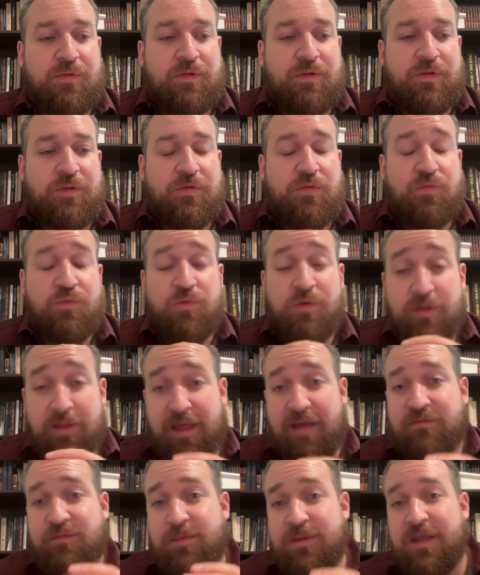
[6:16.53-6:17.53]
you really
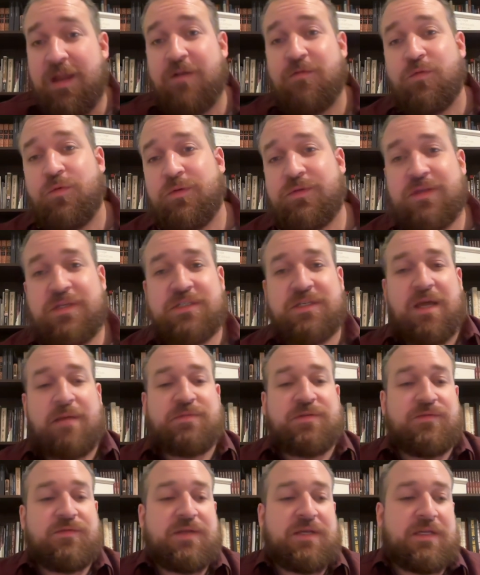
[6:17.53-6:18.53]
have to be careful with these types
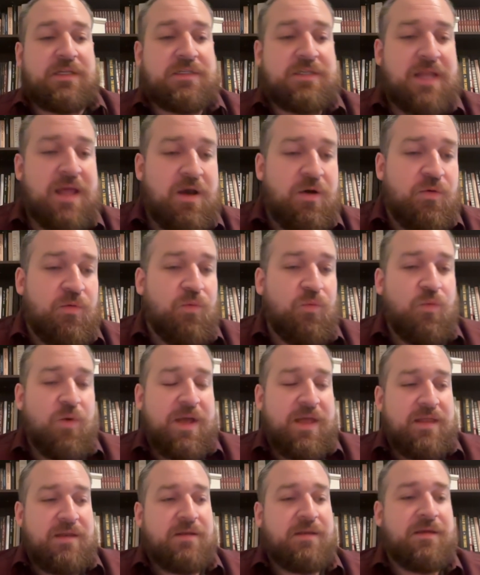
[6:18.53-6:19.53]
of deeds. Now,
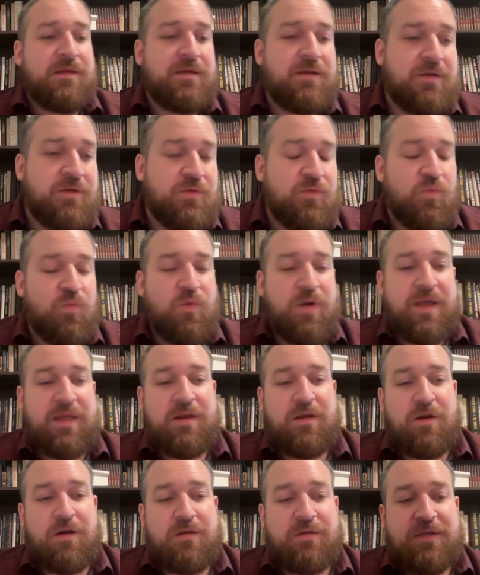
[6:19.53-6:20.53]
when
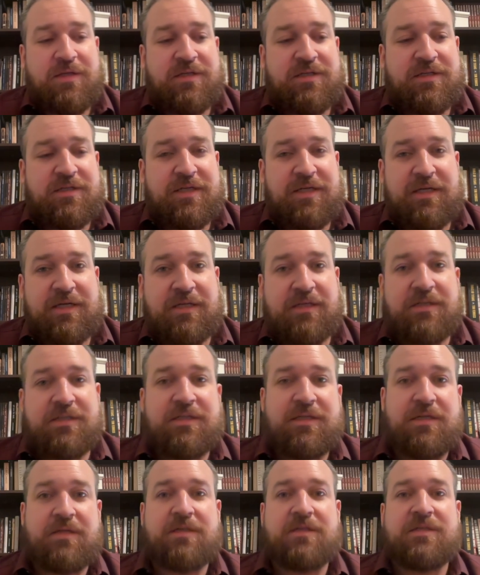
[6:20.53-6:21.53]
are these
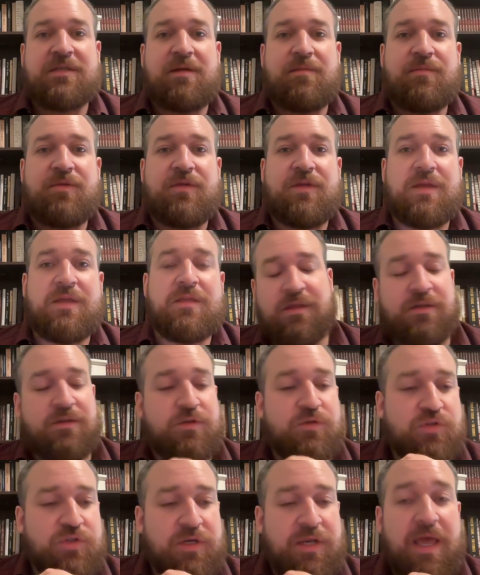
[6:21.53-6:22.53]
deeds something
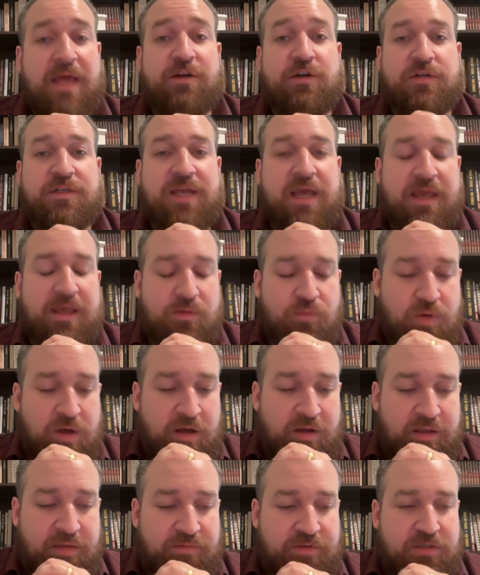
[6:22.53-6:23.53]
you should entertain? Well,
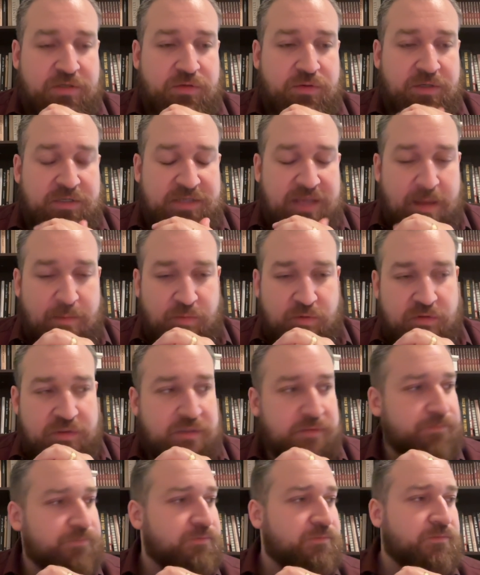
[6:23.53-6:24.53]
I'll give you two examples.
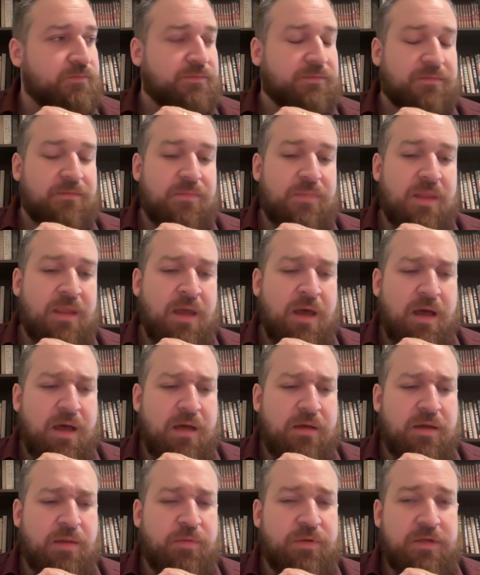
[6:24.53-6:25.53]
A
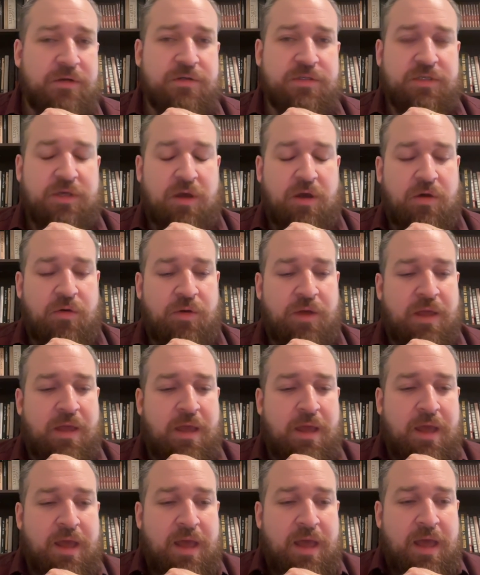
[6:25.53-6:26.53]
couple years ago,
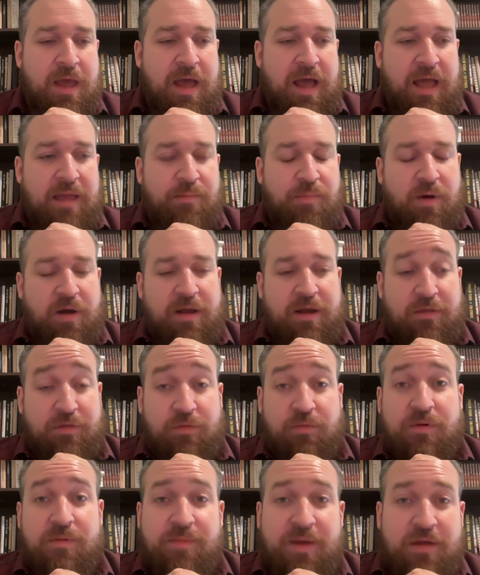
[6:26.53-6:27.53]
I bought a
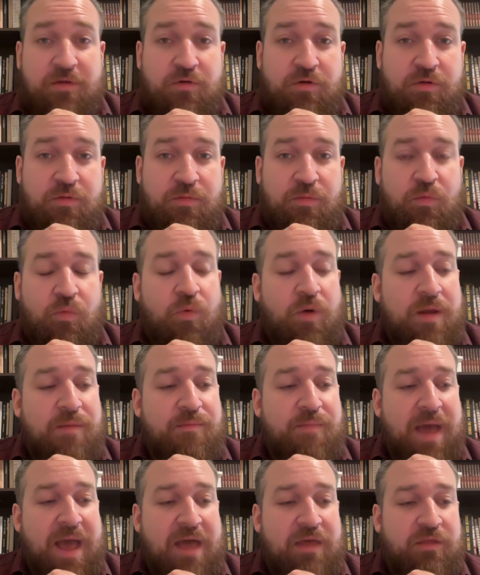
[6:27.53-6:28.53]
3-bedroom,
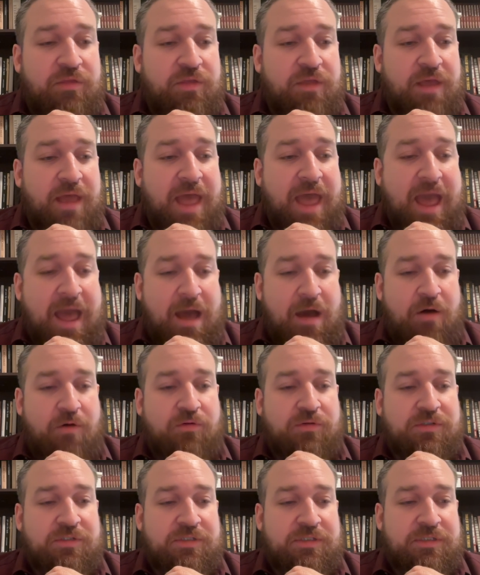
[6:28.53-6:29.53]
1-bath
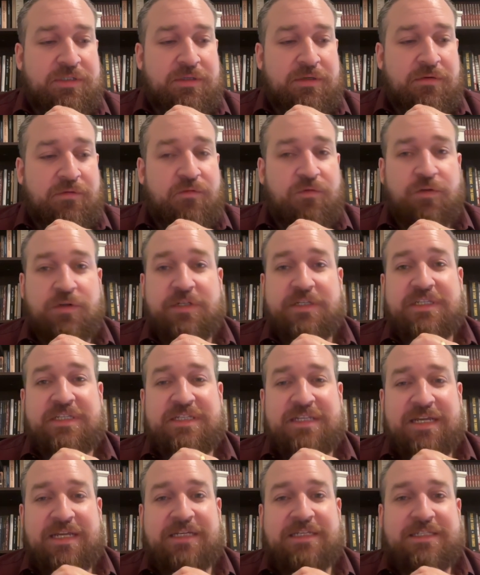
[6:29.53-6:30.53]
house for
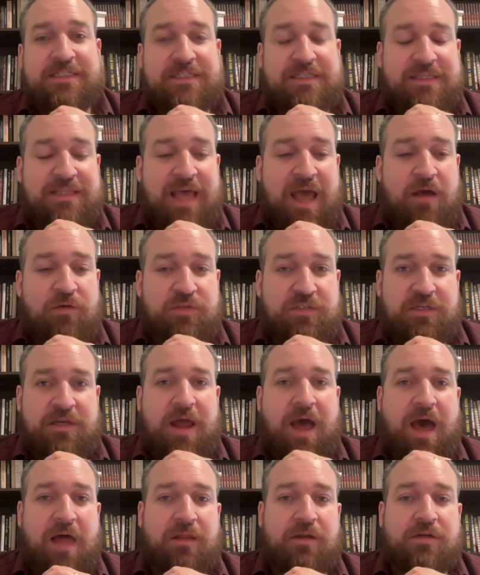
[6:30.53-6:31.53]

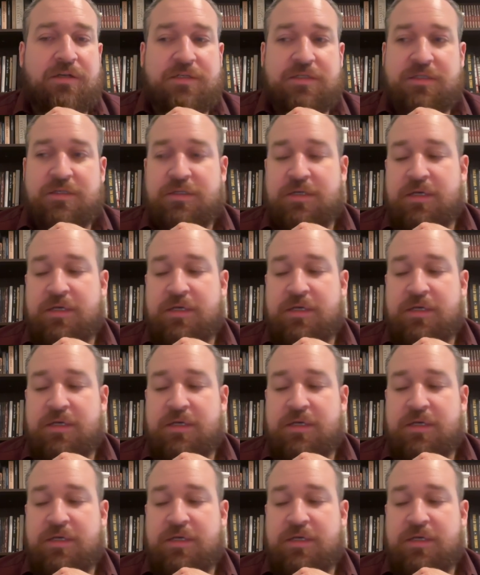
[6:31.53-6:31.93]
$6,000.